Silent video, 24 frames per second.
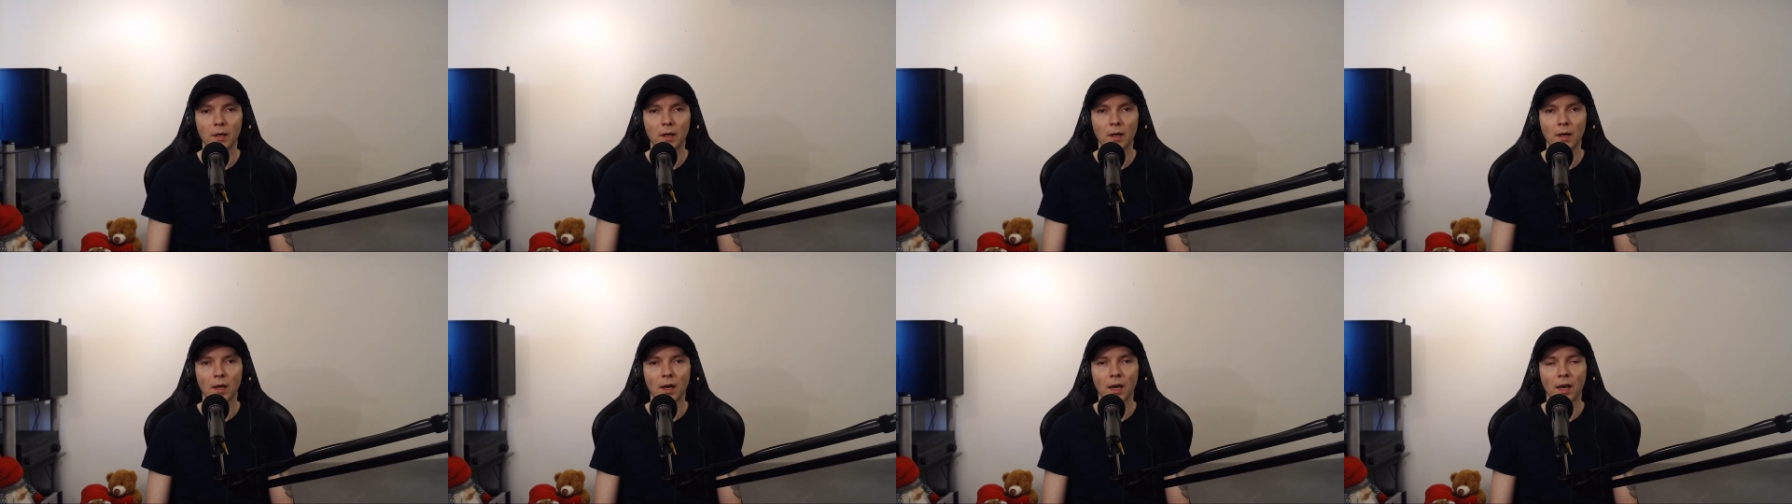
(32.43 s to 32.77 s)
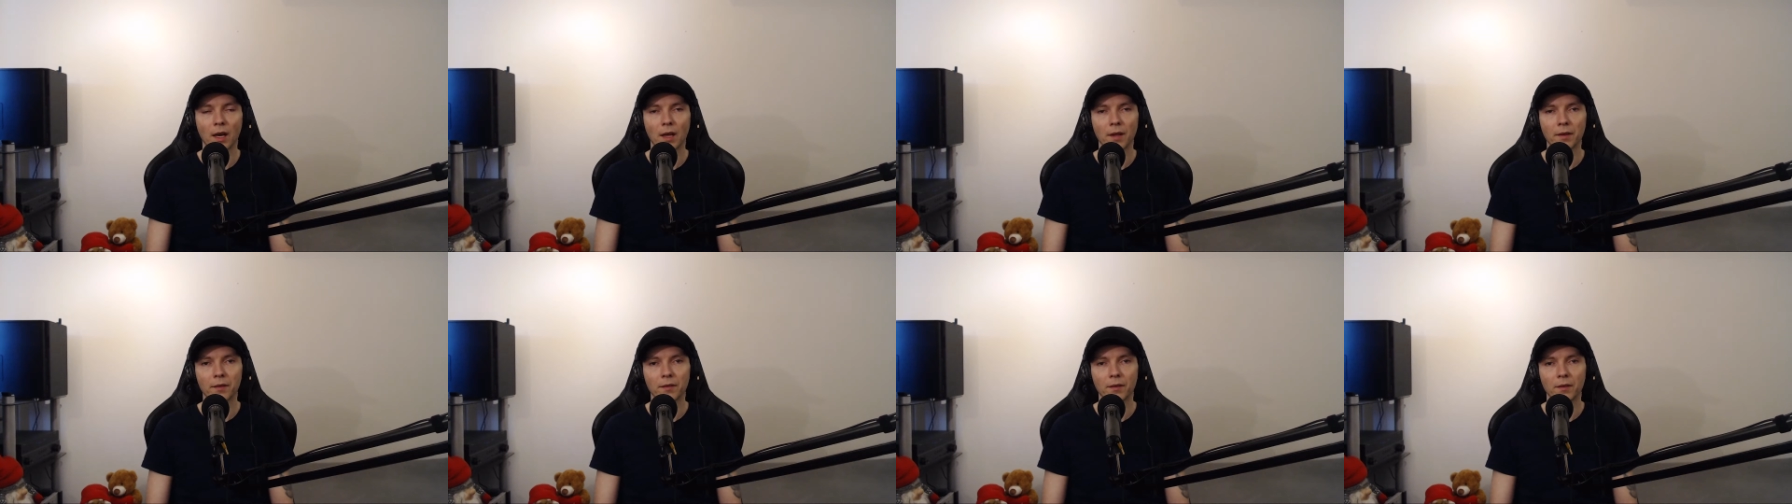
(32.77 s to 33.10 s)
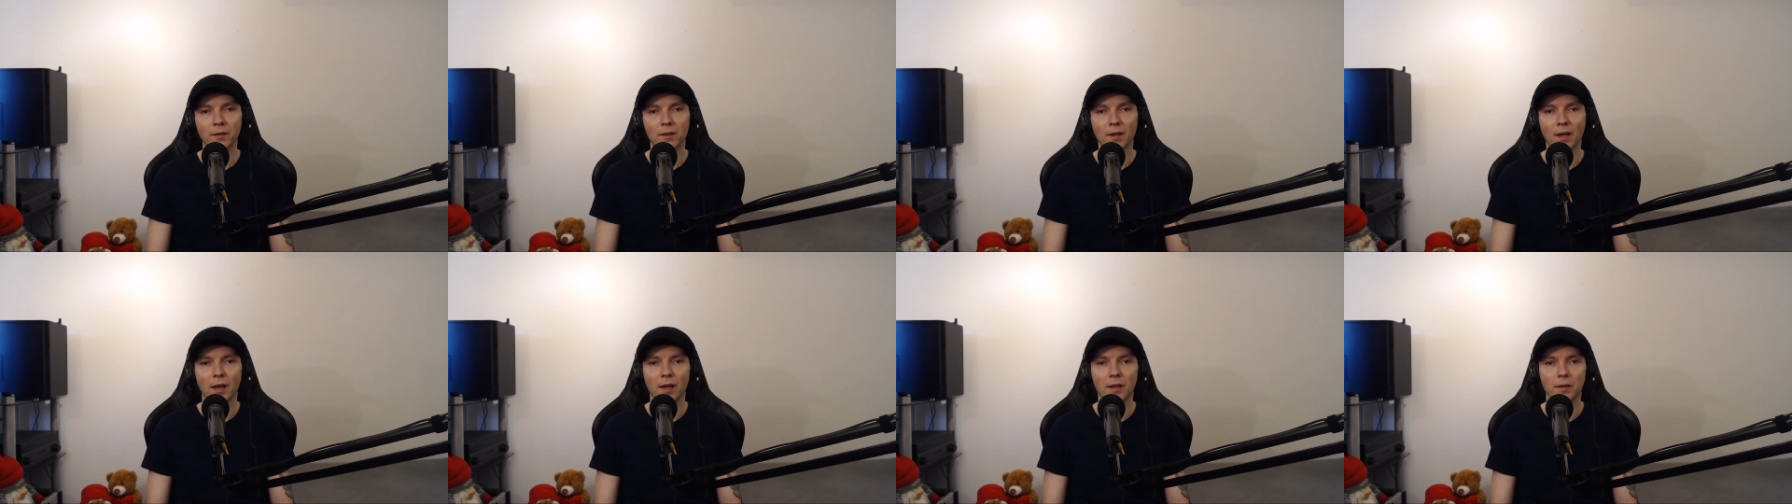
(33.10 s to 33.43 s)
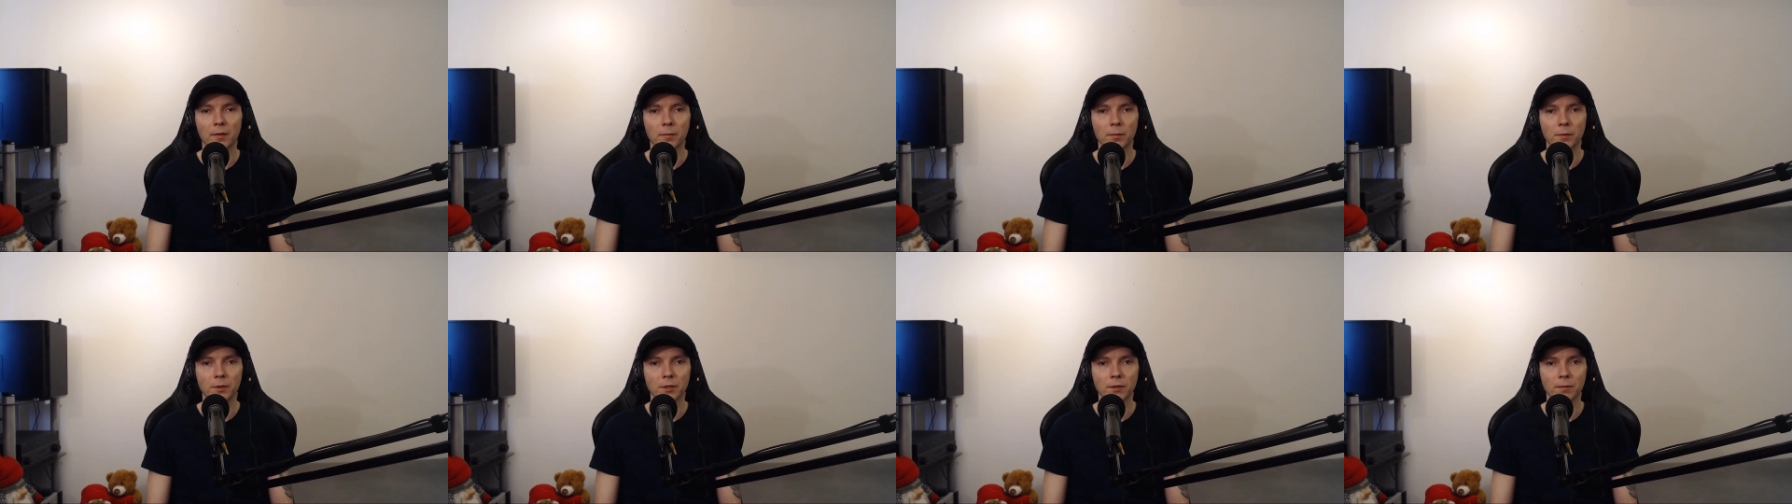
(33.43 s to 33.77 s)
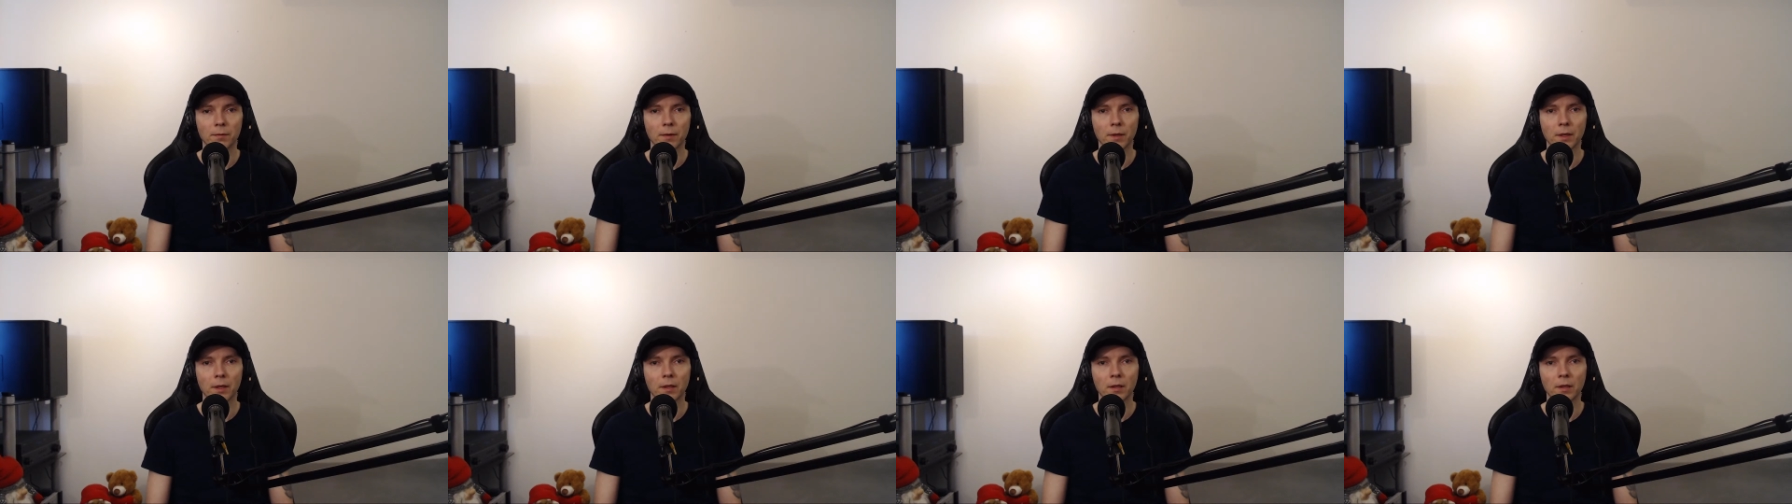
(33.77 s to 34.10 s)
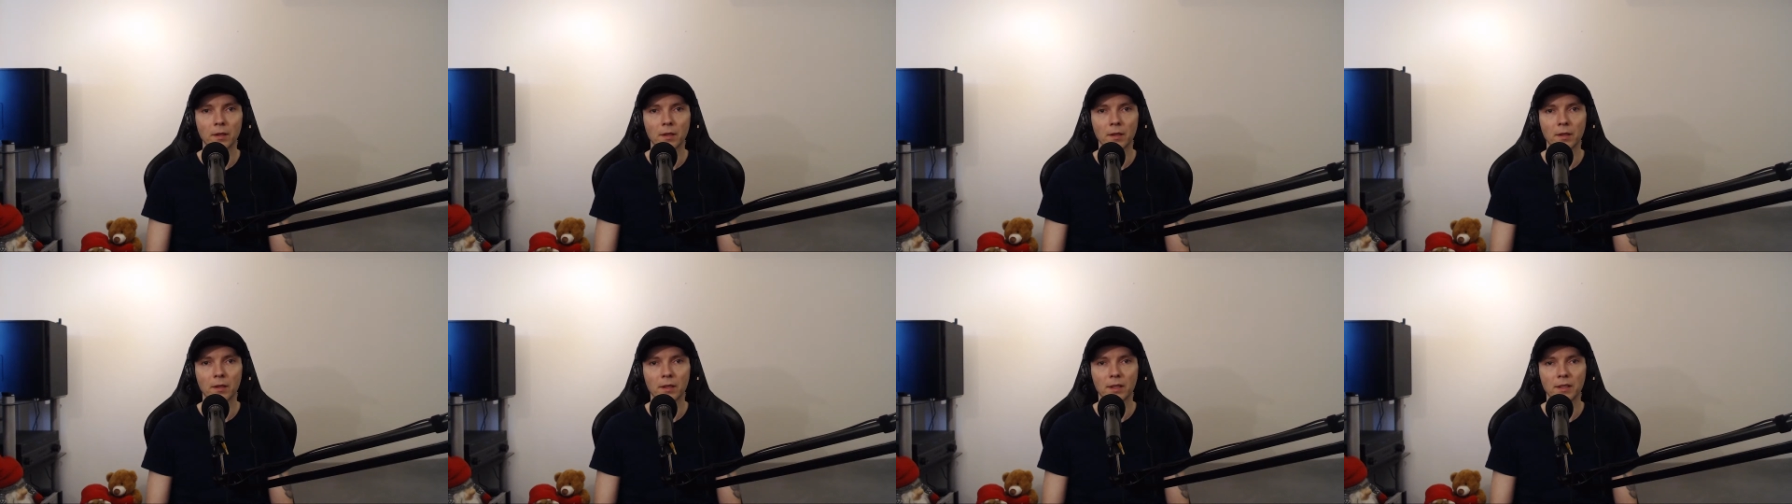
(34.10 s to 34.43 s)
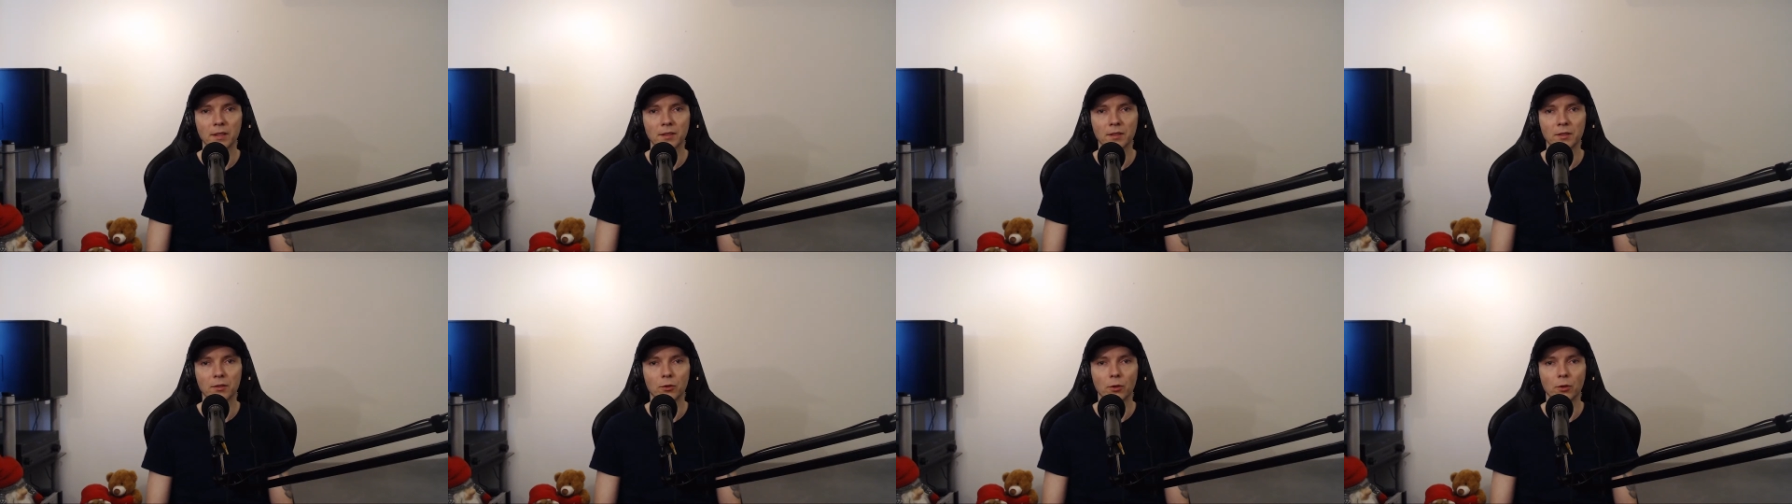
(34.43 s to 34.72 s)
And the atmosphere is